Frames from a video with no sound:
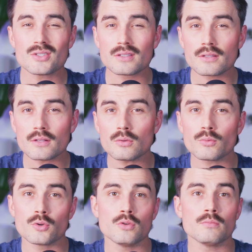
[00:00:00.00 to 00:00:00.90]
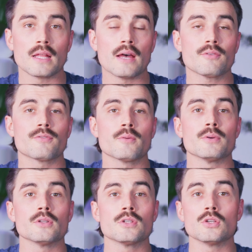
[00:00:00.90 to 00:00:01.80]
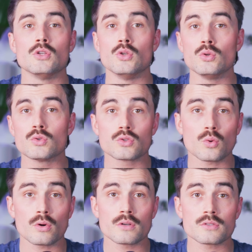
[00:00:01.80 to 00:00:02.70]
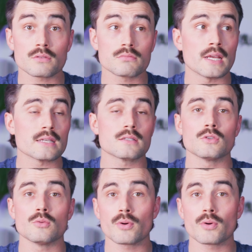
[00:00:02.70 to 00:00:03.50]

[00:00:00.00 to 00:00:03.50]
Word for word: there's little room left for building new stores or testing new